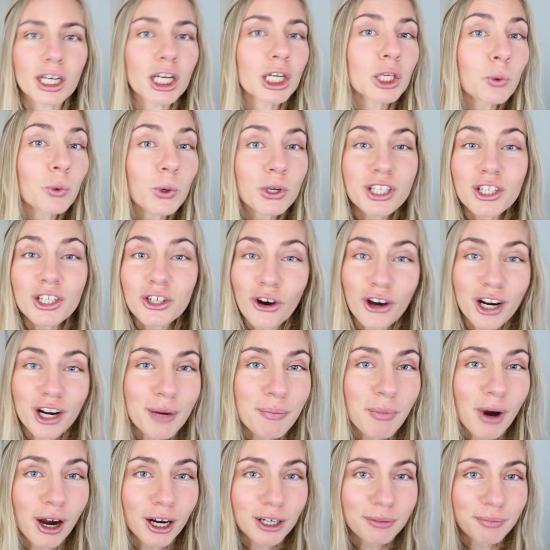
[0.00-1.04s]
It was not
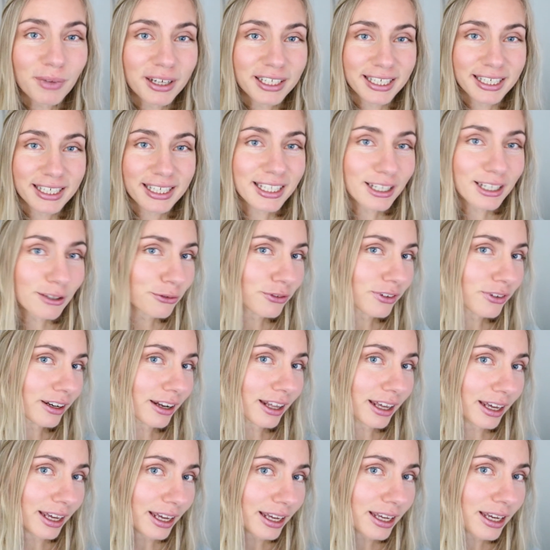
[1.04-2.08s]
about my stiff
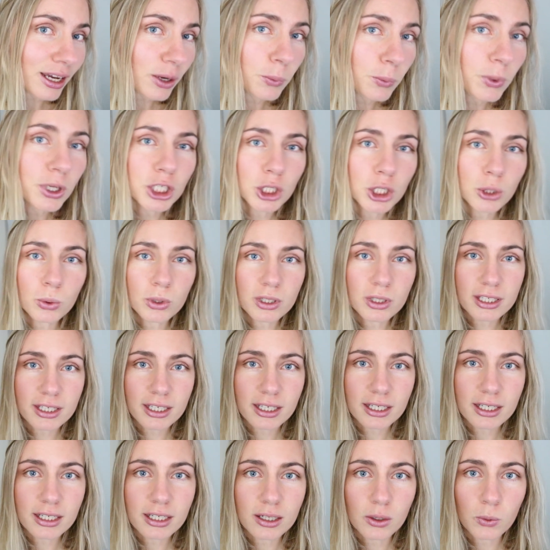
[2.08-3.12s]
neck, which you will
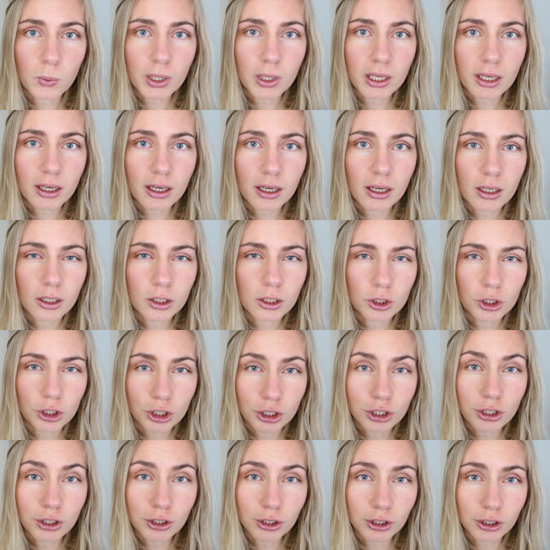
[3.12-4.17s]
see in week
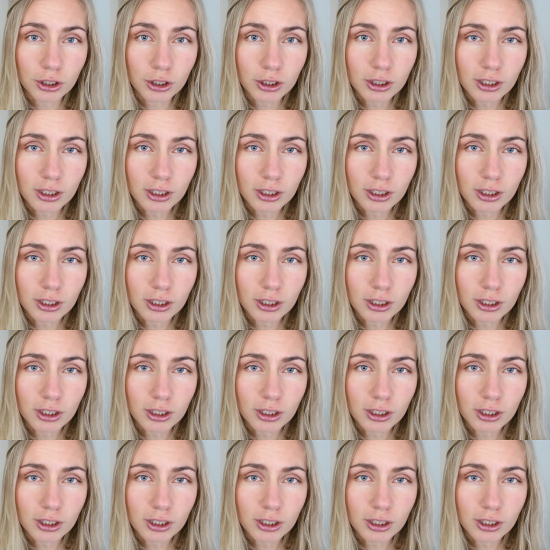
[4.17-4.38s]
2.